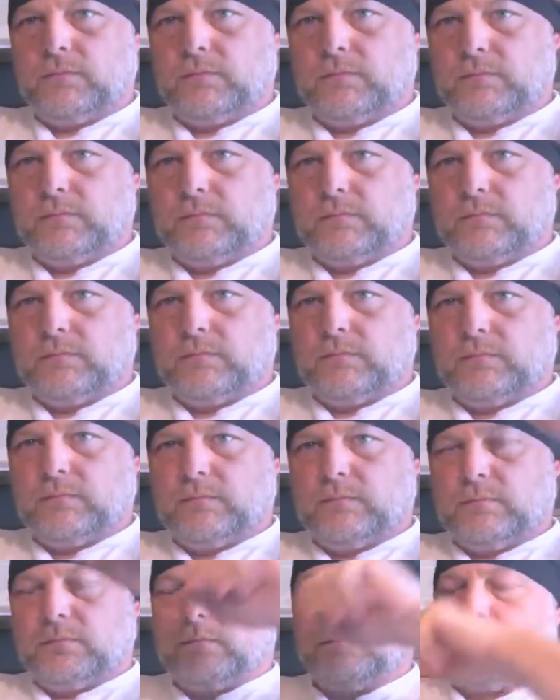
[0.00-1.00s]

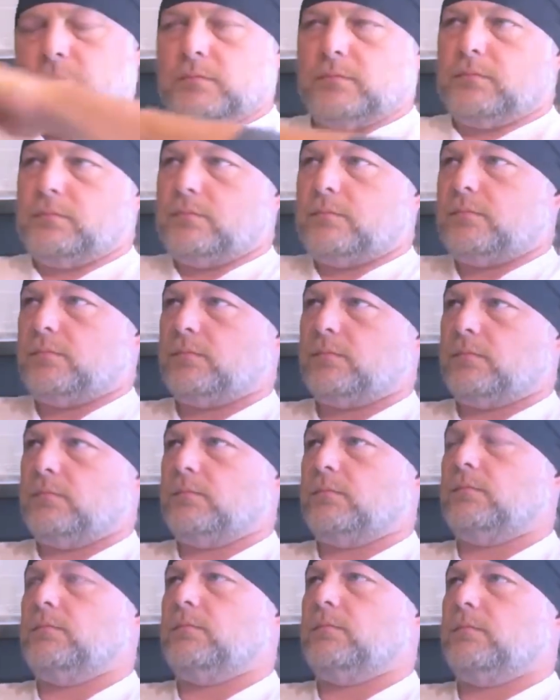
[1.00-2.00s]

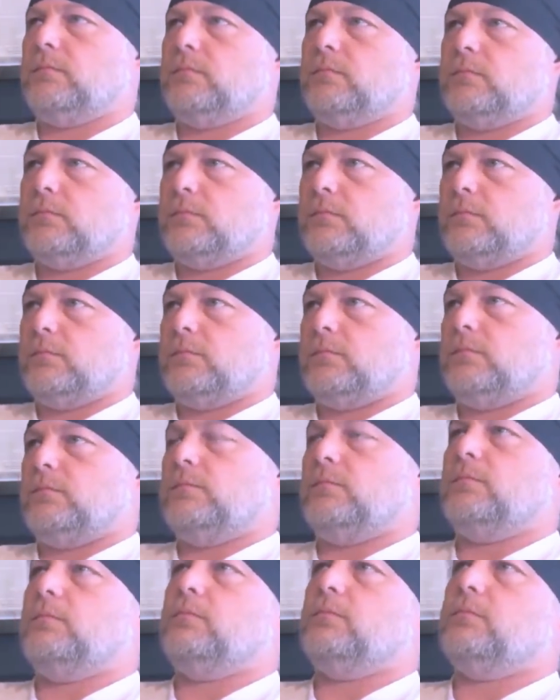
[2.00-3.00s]

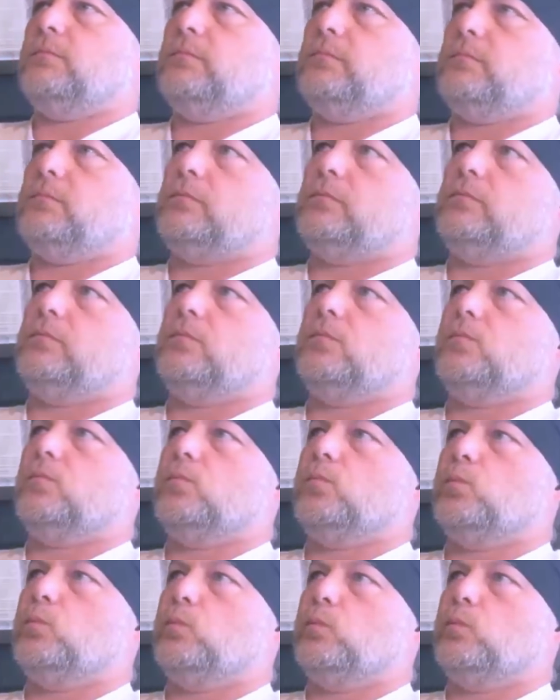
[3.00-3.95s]
[no speech]